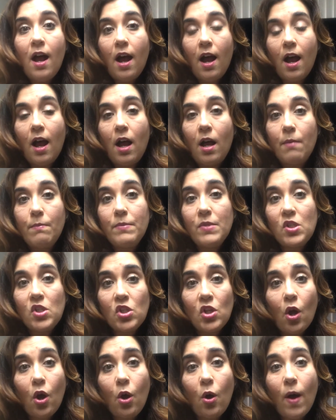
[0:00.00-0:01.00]

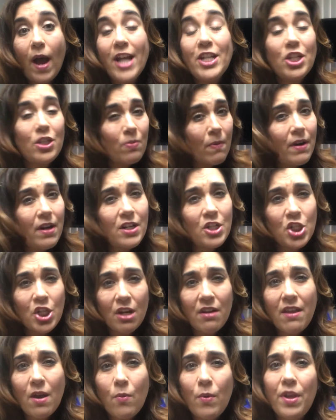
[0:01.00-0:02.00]
So I just wanted to
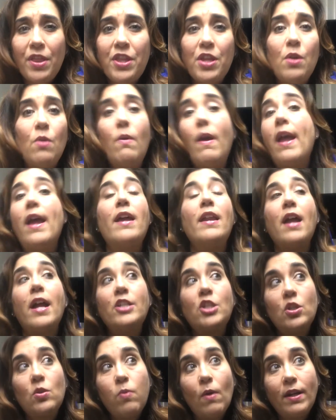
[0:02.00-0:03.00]
share that with you, and I
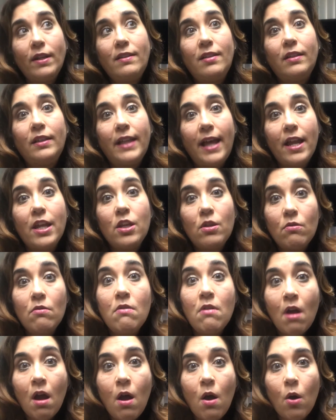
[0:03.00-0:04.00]
just wanted to let you
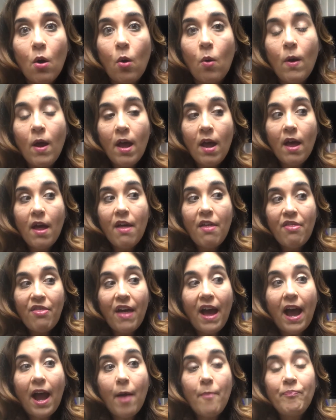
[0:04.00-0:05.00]
know
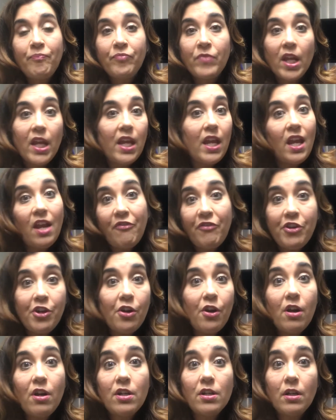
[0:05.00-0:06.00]
that if
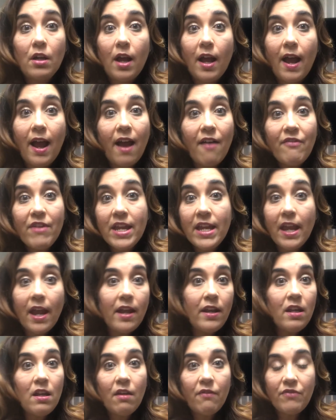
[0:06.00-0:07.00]
you're having
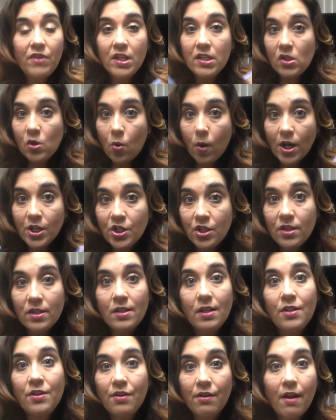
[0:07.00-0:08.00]
any of these questions
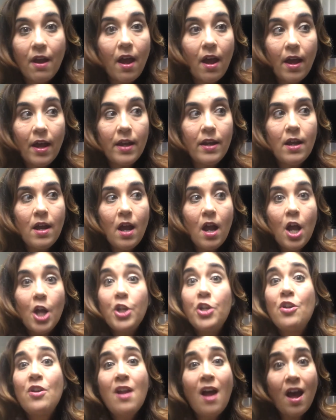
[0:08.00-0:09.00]
in your head,
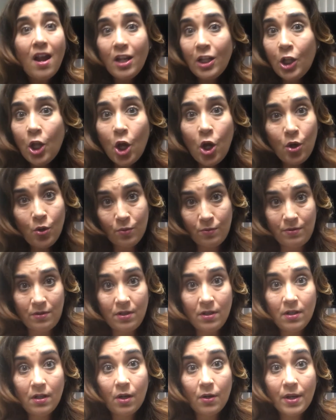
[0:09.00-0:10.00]
you're not alone,
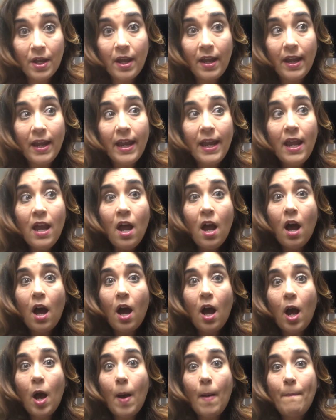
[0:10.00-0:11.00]
okay?
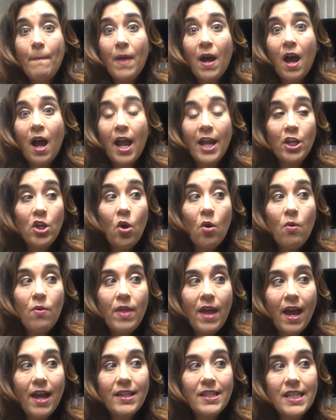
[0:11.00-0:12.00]
I know
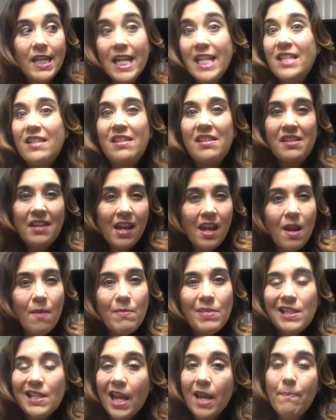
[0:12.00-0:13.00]
that it
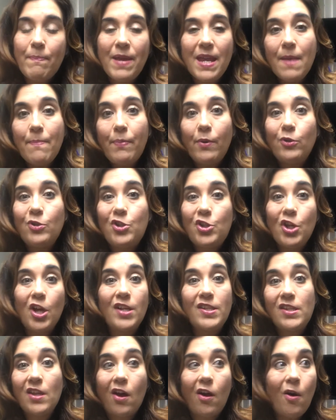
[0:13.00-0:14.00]
seems like people
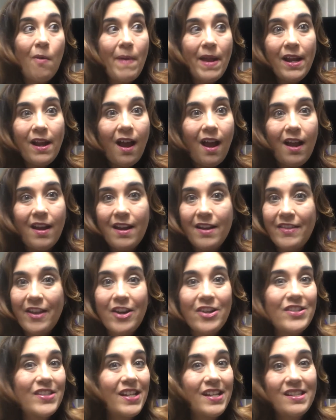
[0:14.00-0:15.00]
just, oh my God,
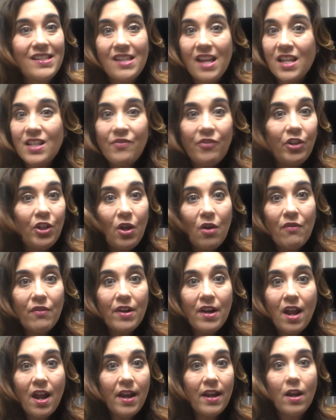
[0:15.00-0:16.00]
they're successful
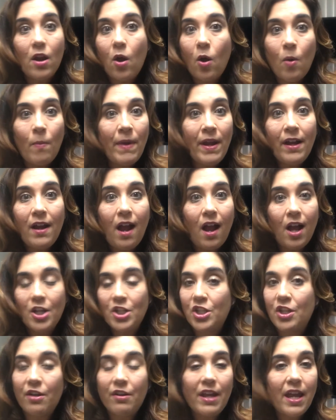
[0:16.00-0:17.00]
overnight. Oh my
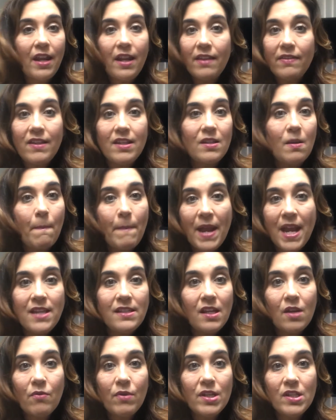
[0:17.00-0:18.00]
gosh, they're getting these
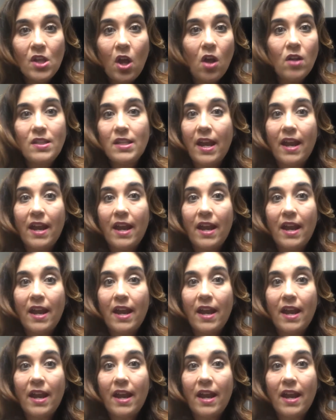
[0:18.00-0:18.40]
amazing results.